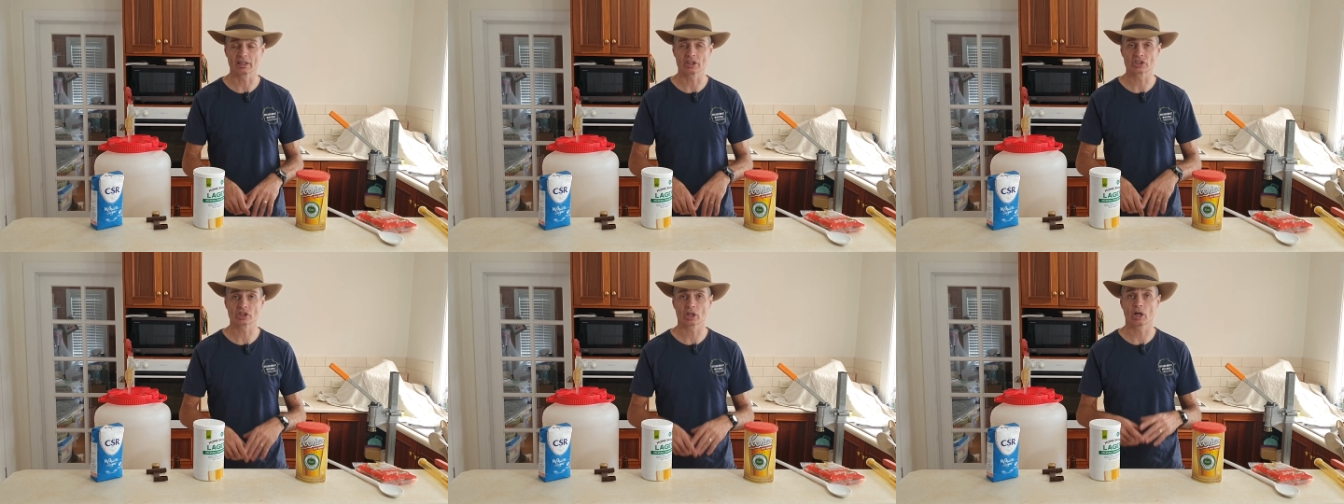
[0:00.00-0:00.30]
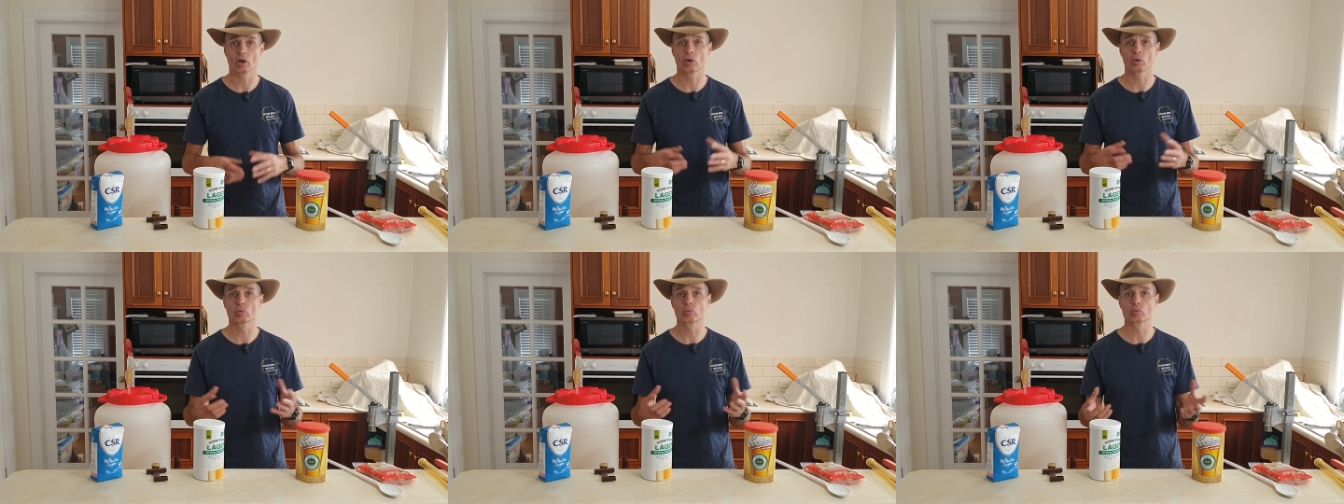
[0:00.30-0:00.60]
There's a
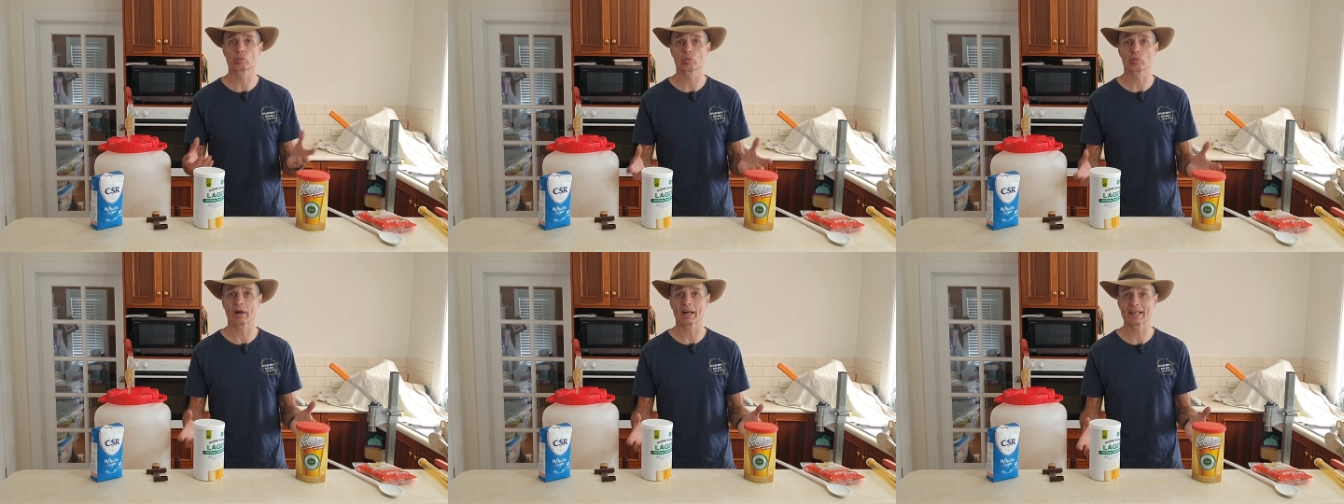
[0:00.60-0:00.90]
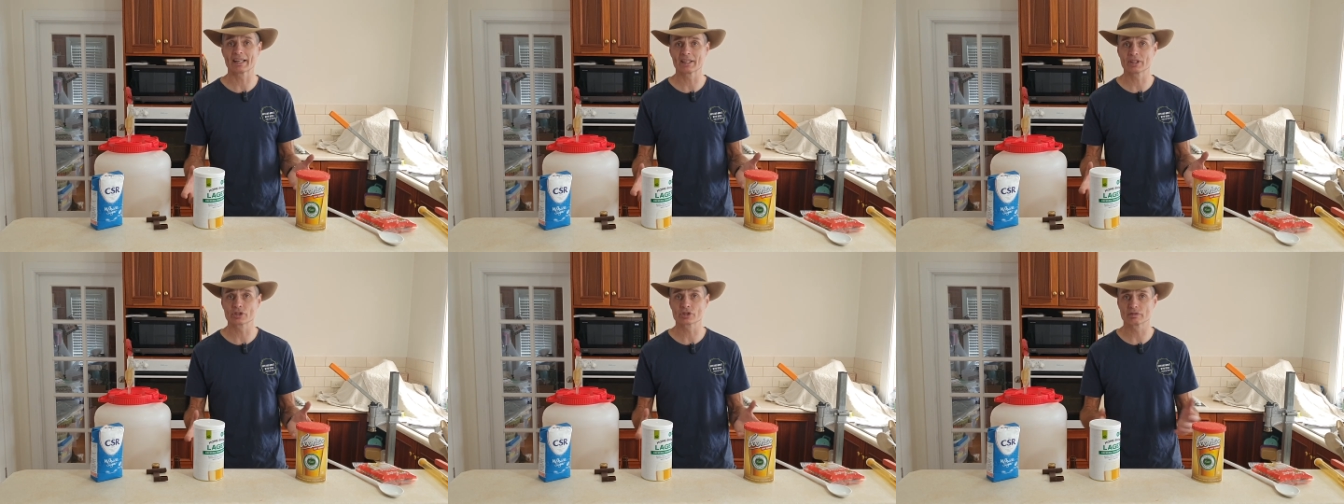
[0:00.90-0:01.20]
whole
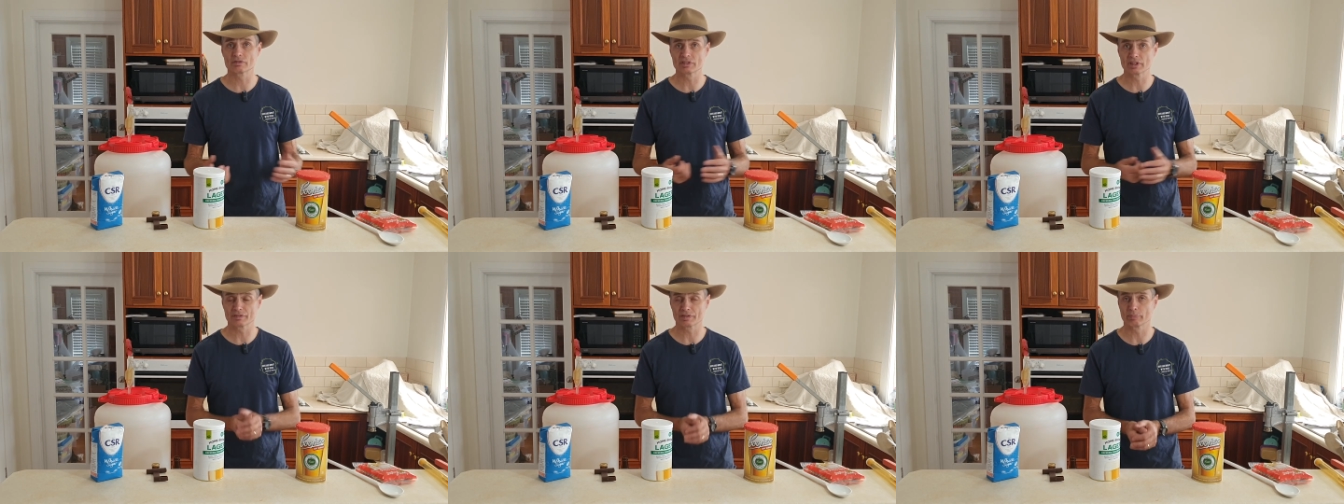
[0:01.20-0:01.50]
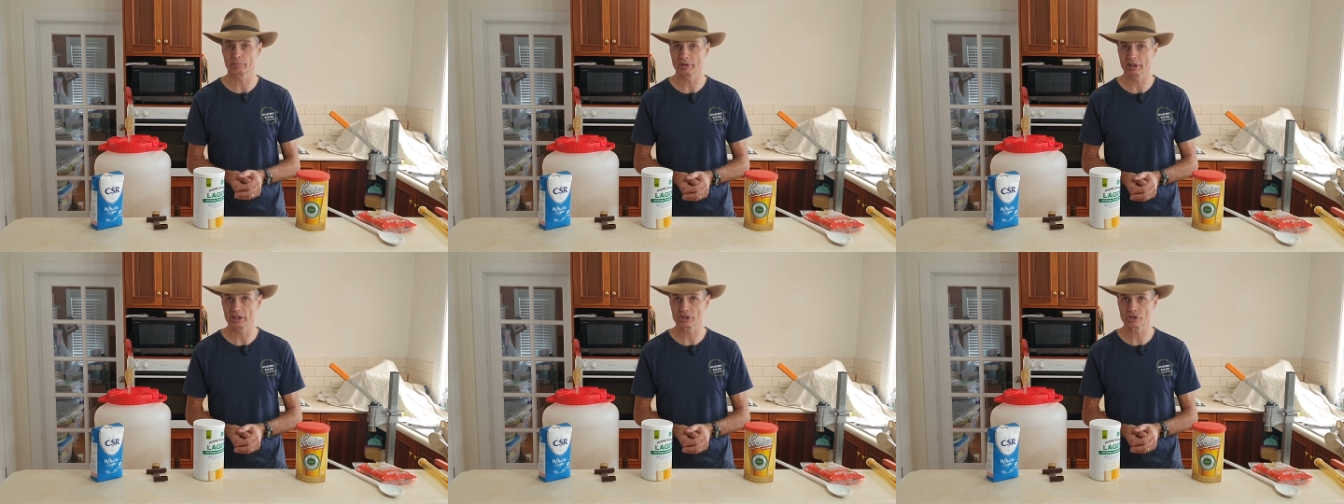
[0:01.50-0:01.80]
range of
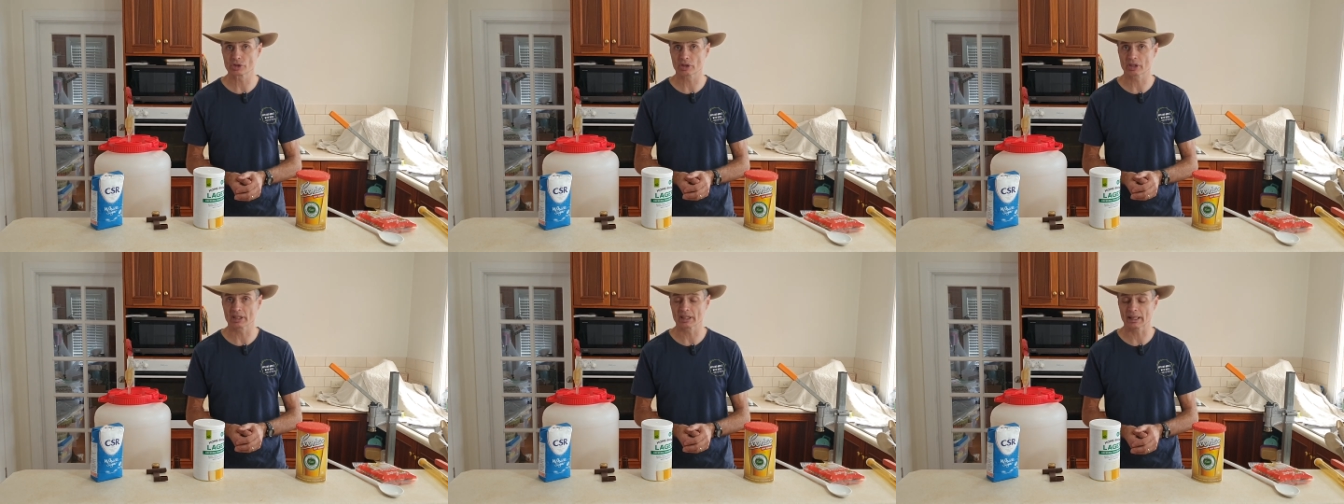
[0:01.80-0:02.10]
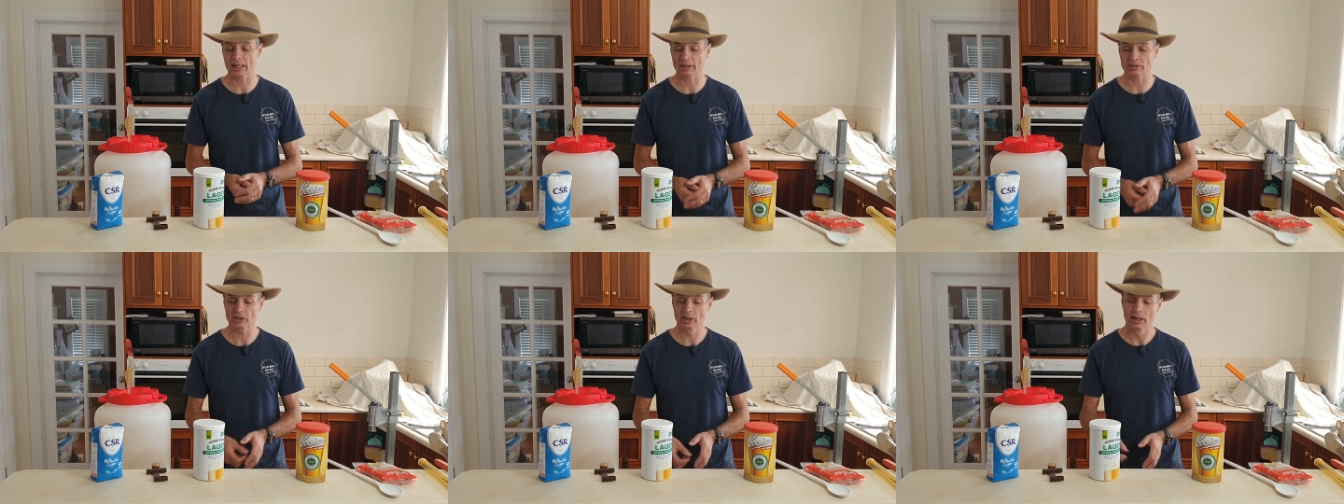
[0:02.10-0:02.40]
different beers you can
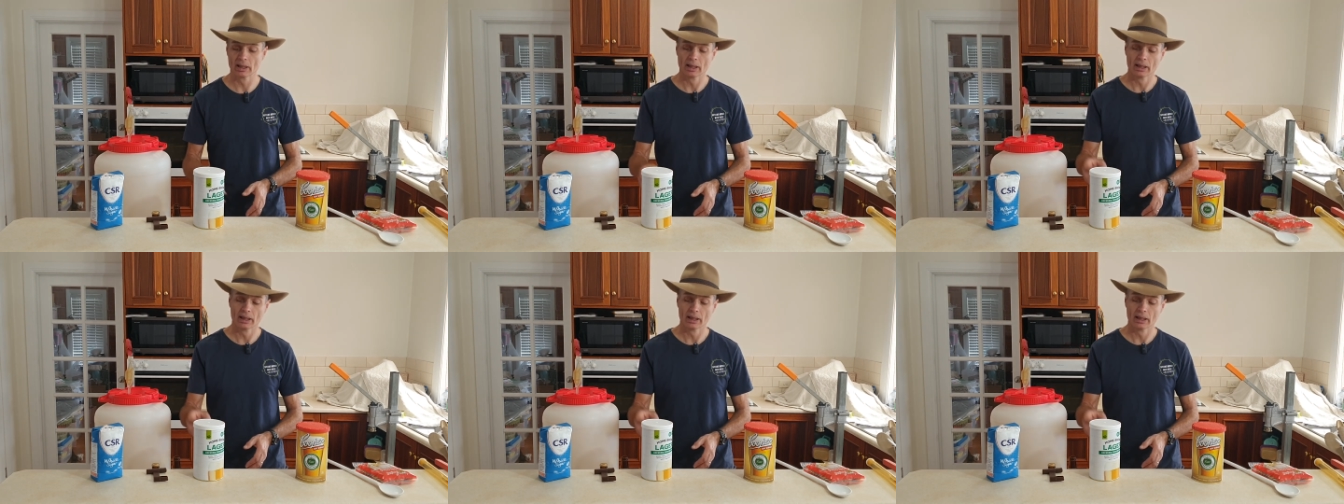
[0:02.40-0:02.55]
get.